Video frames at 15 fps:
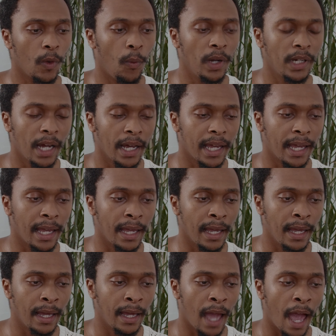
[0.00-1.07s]
what I
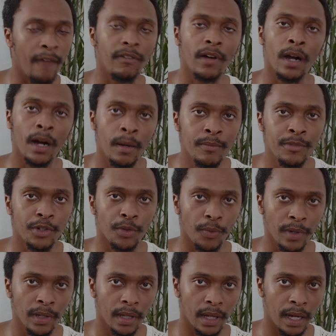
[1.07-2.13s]
have come to
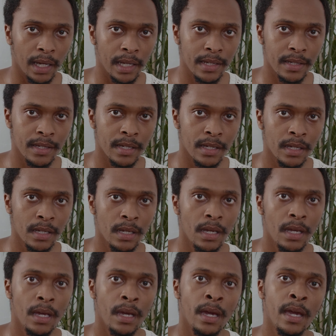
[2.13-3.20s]
realize
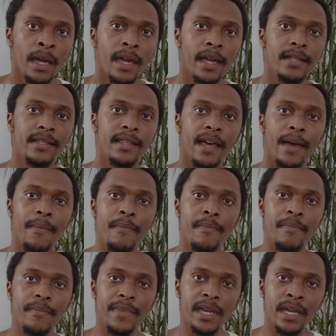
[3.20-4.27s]
is that
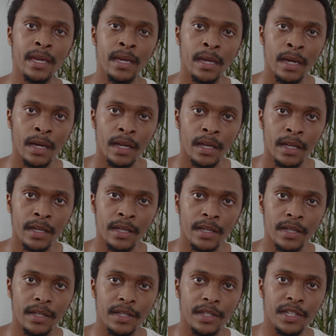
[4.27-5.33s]
me
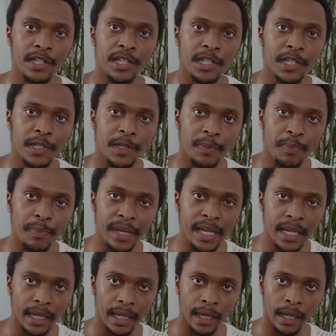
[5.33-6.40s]

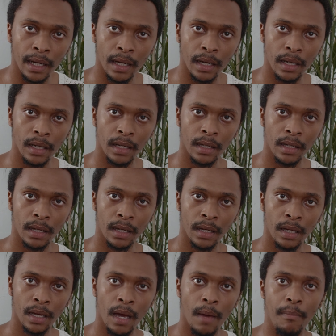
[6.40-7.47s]
speaking,
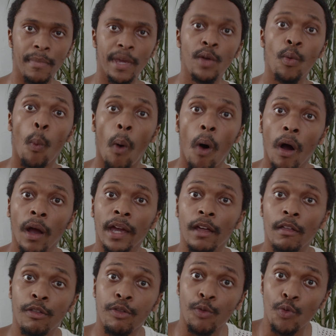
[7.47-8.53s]
me
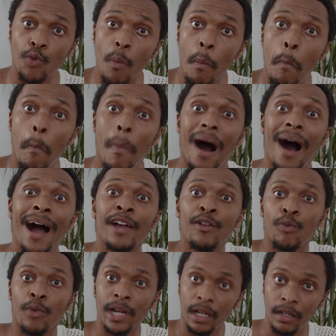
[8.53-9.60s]
walking through my
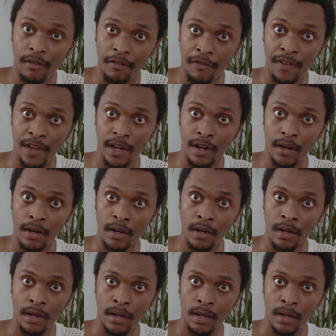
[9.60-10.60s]
ring of fear